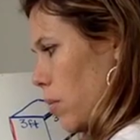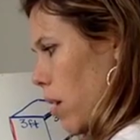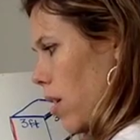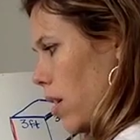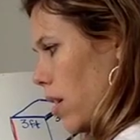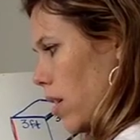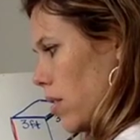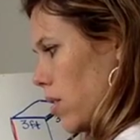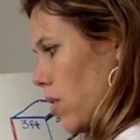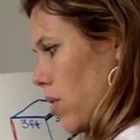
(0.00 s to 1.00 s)
part
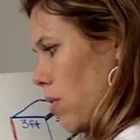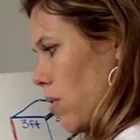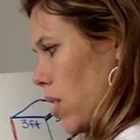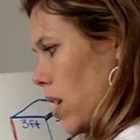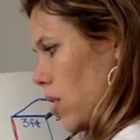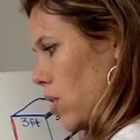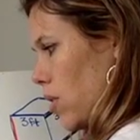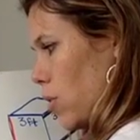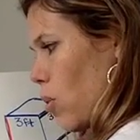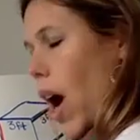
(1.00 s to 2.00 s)
is 3
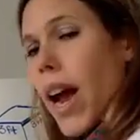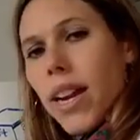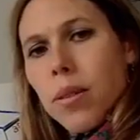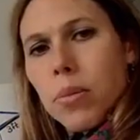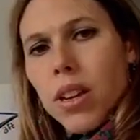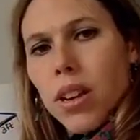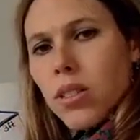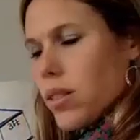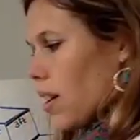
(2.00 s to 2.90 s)
inches wide because,